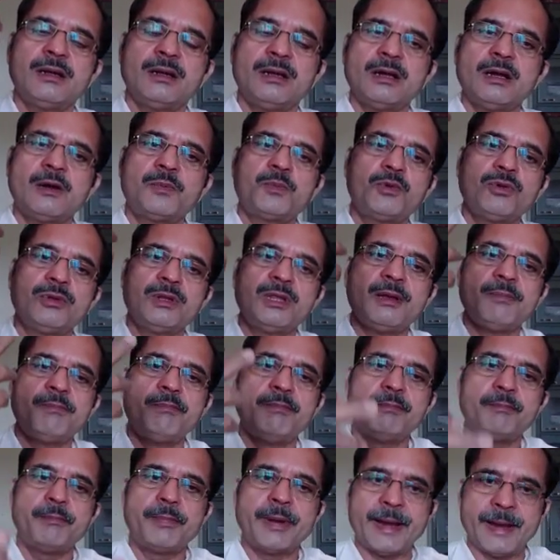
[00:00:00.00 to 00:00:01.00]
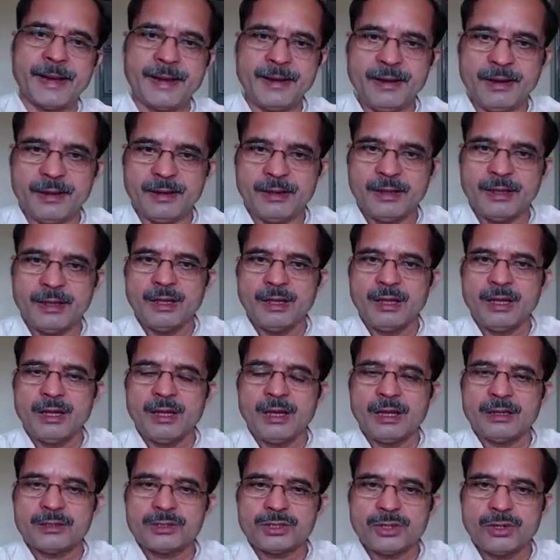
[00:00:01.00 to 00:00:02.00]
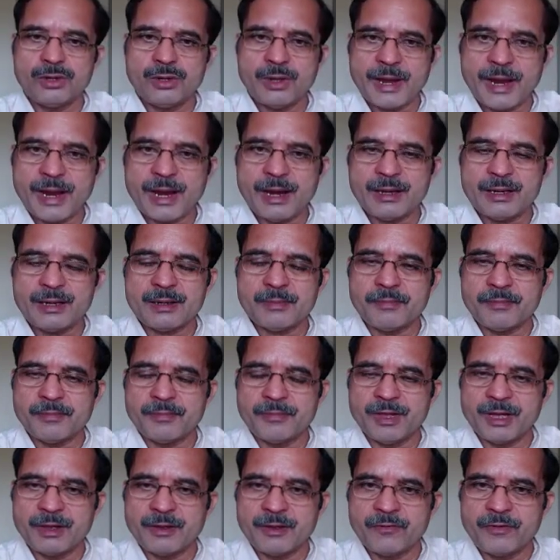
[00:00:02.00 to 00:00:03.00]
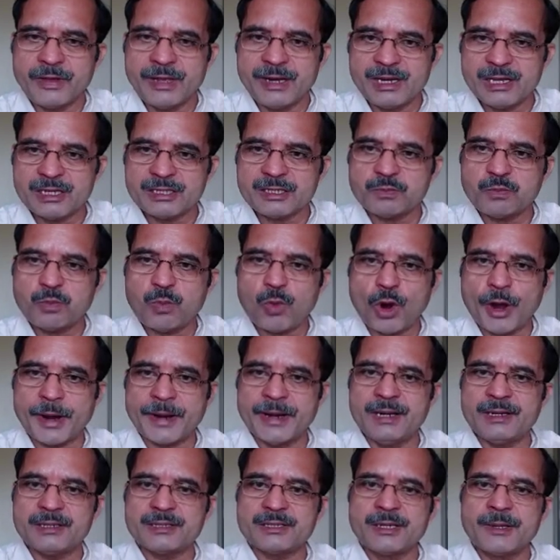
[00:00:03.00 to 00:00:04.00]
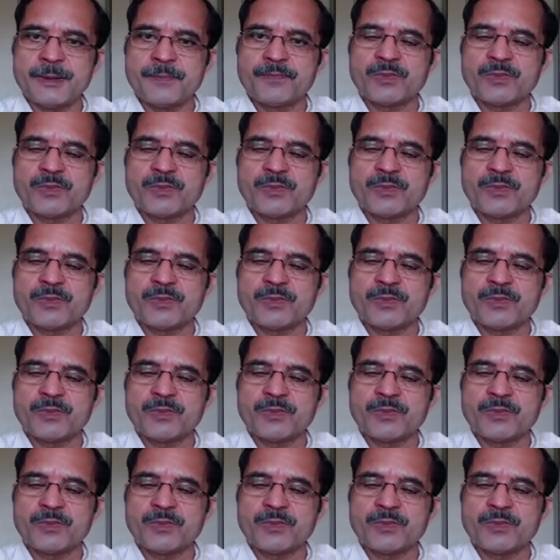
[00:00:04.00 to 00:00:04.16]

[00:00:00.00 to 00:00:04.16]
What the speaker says: up to the brain, so at various points